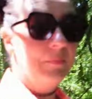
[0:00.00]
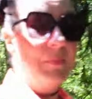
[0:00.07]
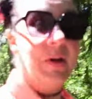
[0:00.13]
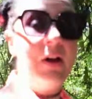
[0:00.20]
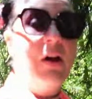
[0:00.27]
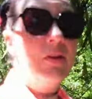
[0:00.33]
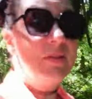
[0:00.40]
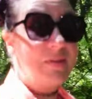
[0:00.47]

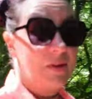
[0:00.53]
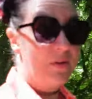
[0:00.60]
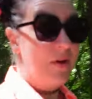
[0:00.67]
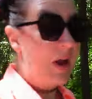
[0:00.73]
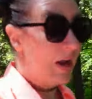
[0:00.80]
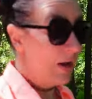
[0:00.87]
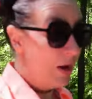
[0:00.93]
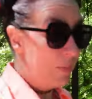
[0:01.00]
But also
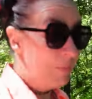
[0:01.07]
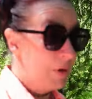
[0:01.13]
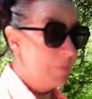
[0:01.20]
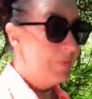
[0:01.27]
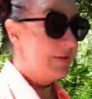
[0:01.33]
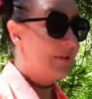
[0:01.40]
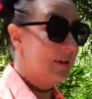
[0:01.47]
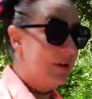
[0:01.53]
I
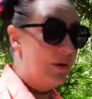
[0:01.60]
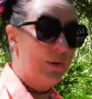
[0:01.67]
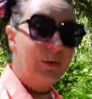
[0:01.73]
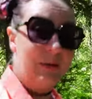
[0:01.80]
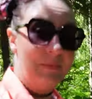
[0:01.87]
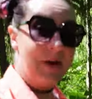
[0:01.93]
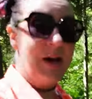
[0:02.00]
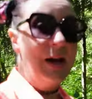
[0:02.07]
purposely
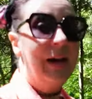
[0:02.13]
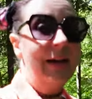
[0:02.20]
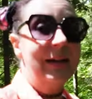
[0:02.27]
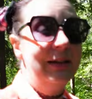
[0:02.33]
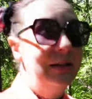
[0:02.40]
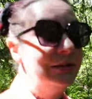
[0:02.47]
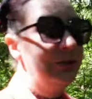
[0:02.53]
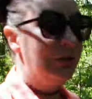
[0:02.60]
only buy
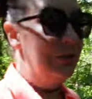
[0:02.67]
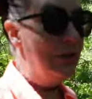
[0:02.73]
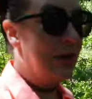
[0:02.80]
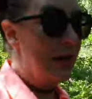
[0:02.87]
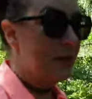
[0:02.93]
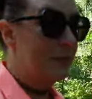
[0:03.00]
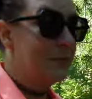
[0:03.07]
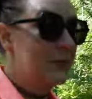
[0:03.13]
2
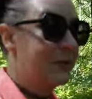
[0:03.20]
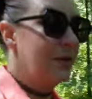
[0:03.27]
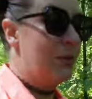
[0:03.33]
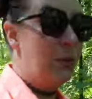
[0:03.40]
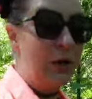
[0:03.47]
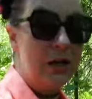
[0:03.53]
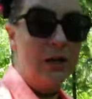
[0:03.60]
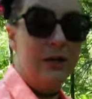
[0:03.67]
yams a
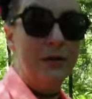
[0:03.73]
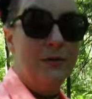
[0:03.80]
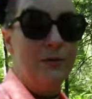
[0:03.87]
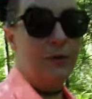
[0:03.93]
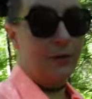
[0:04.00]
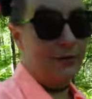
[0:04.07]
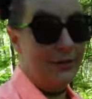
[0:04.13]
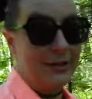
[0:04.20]
week
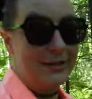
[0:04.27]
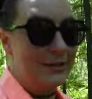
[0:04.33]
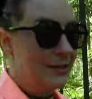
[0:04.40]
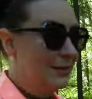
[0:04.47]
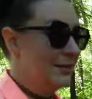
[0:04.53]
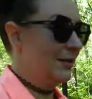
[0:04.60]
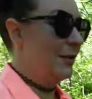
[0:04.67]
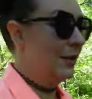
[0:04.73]
for a reason.
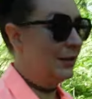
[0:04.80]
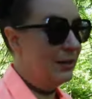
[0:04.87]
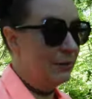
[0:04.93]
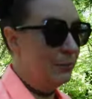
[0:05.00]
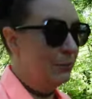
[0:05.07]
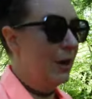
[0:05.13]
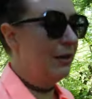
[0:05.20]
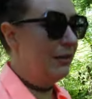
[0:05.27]
So I
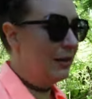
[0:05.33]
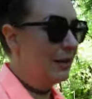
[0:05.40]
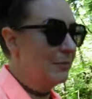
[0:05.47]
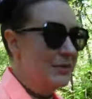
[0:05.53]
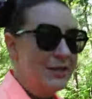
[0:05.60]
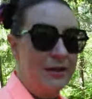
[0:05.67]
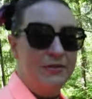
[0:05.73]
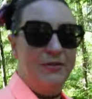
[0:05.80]
think I'm
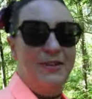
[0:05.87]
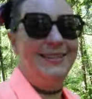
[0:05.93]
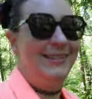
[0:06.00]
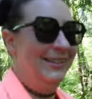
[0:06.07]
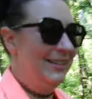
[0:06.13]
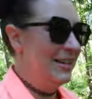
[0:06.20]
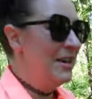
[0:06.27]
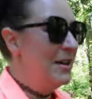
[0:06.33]

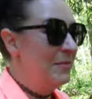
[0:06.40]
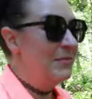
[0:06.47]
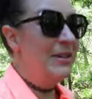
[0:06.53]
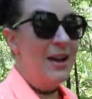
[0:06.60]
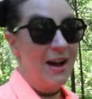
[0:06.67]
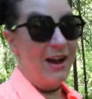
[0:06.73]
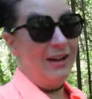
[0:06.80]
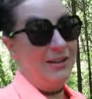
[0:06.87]
safe. But
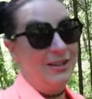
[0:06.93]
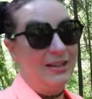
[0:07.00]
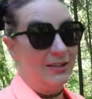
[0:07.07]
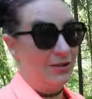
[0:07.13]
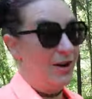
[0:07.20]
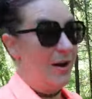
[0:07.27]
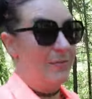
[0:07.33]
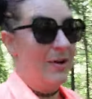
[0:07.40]
yeah, I could eat the
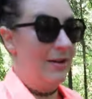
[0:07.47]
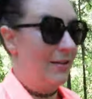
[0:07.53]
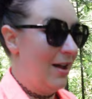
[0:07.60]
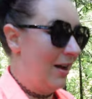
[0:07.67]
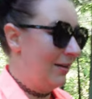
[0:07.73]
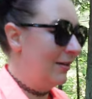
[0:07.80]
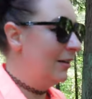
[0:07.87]
crap out of that.